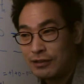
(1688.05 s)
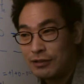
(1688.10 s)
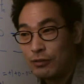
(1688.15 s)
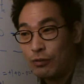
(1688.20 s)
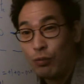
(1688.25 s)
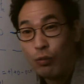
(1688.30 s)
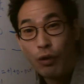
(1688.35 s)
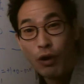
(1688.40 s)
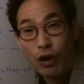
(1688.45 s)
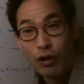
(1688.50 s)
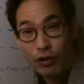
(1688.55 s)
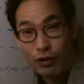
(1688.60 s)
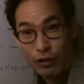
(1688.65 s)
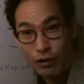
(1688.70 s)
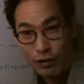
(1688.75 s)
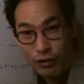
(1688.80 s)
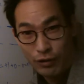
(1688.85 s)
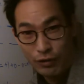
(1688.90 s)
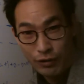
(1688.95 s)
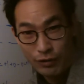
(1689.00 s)
water,
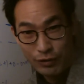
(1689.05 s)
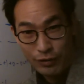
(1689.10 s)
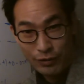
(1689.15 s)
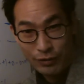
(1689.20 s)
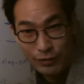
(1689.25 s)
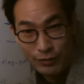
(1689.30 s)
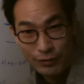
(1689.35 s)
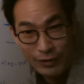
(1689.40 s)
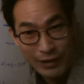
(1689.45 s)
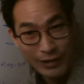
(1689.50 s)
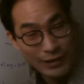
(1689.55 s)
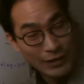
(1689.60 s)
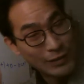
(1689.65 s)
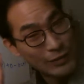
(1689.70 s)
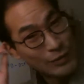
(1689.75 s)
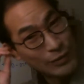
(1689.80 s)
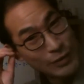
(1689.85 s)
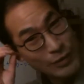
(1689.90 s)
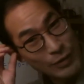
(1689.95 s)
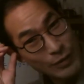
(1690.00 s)
right,
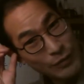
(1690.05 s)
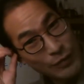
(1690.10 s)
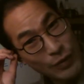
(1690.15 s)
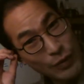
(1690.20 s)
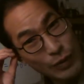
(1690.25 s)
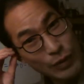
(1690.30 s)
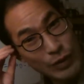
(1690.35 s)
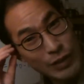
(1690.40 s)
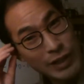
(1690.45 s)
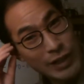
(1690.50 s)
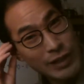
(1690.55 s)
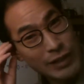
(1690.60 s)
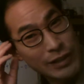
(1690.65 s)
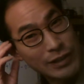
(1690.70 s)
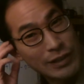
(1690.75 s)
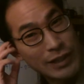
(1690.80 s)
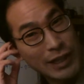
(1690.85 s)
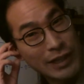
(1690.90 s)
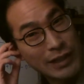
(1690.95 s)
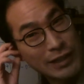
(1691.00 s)
to
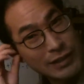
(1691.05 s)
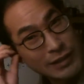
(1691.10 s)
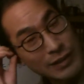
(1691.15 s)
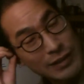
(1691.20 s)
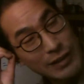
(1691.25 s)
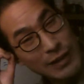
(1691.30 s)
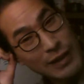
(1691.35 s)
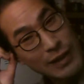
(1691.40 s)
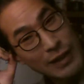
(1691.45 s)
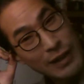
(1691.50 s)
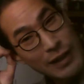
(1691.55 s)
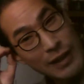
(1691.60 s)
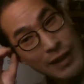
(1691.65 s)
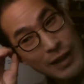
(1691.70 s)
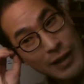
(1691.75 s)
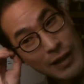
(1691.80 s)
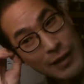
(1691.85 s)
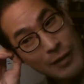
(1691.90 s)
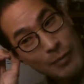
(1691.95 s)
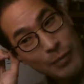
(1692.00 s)
photosynthesize.
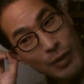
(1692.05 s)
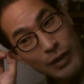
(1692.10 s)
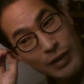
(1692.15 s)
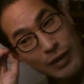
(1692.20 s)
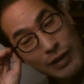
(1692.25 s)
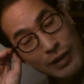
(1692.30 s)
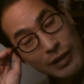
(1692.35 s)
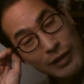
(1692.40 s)
But